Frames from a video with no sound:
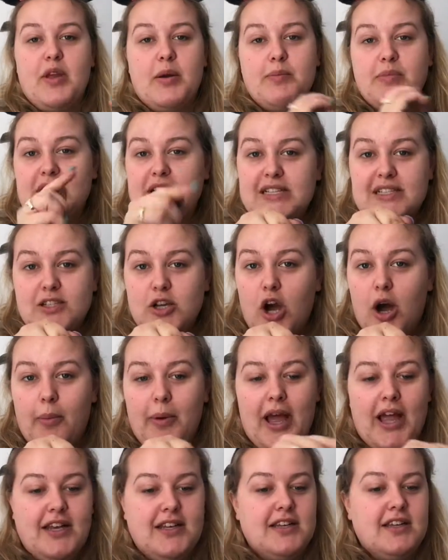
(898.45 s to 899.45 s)
please
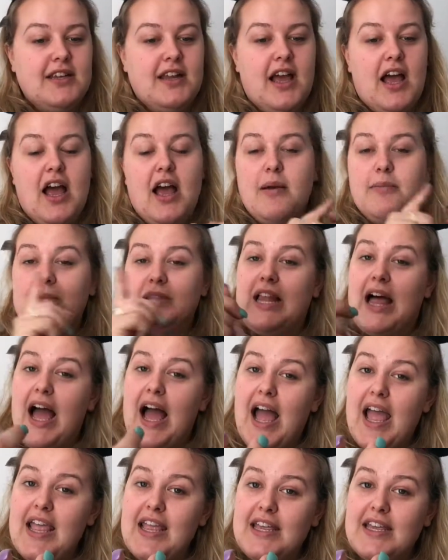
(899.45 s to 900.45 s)
comment,
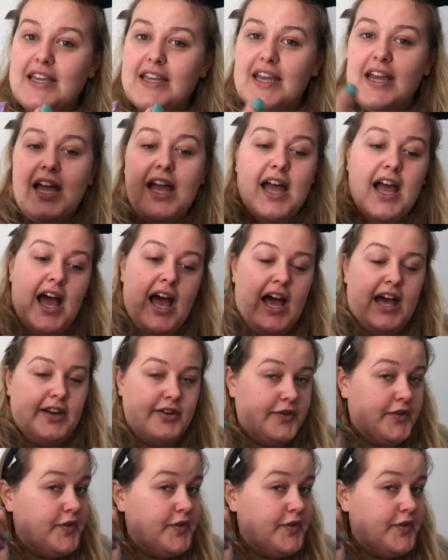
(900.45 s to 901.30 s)
like and